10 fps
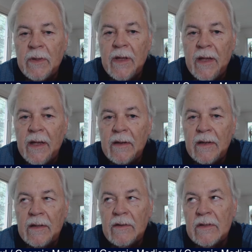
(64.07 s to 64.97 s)
plan,
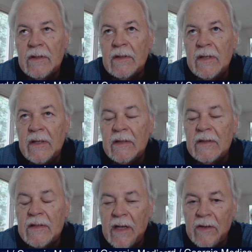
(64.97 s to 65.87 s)
and there's
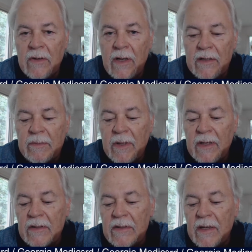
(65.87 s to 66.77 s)
10 standardized
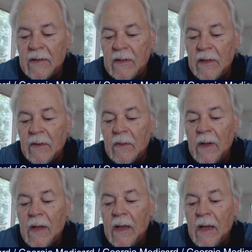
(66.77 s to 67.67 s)
plans out there,
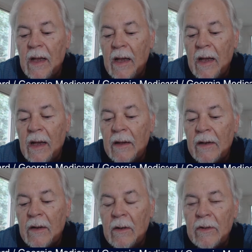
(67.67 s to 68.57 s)

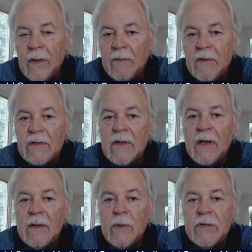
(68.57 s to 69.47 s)
not only do you have to
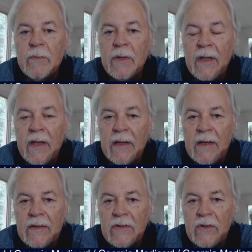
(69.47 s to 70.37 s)
decide which plan
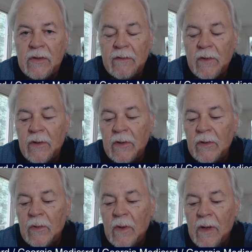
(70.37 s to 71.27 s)
is good for
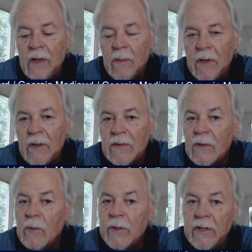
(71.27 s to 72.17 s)
you, but
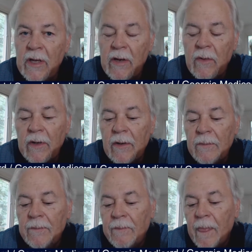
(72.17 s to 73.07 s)
also which carrier.
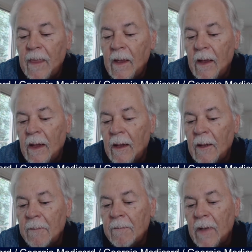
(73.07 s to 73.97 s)

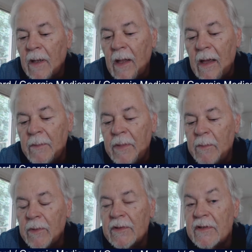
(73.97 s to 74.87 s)
A lot of
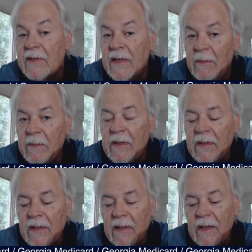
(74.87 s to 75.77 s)
people seem to
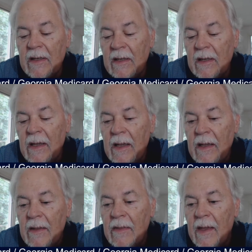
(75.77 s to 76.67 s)
think
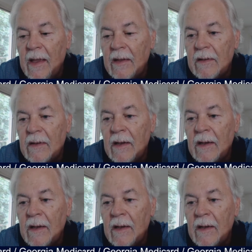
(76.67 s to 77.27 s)
that